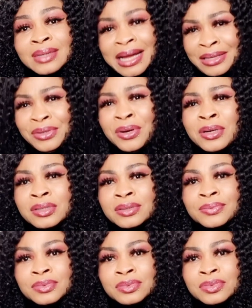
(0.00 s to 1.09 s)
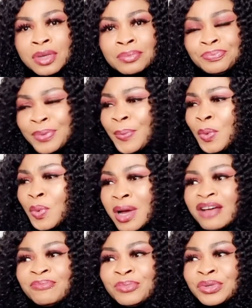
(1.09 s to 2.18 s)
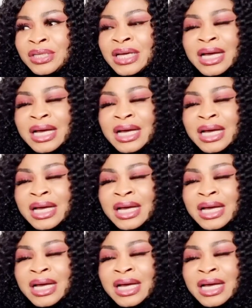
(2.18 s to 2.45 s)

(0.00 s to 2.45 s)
I know some people will have money